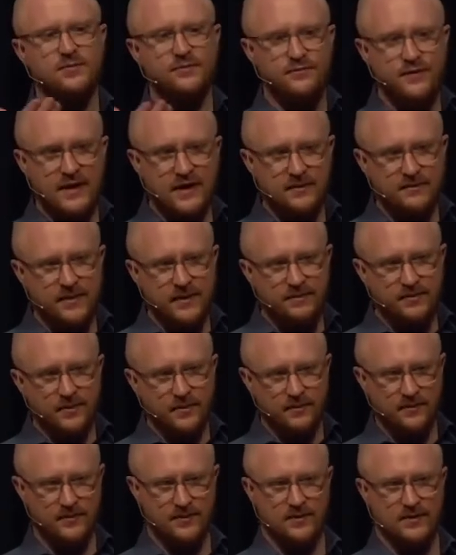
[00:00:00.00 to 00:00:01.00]
are prophetic
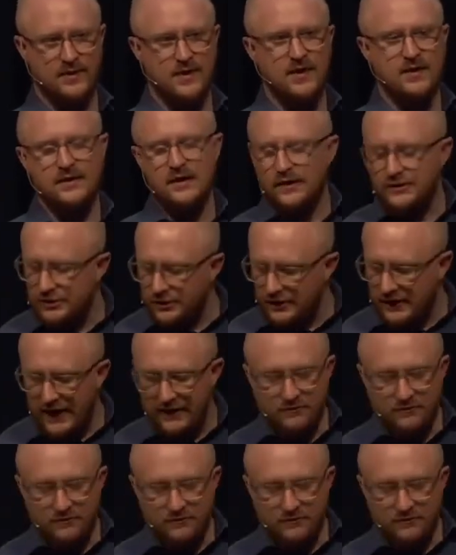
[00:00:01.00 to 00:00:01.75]
people They'll turn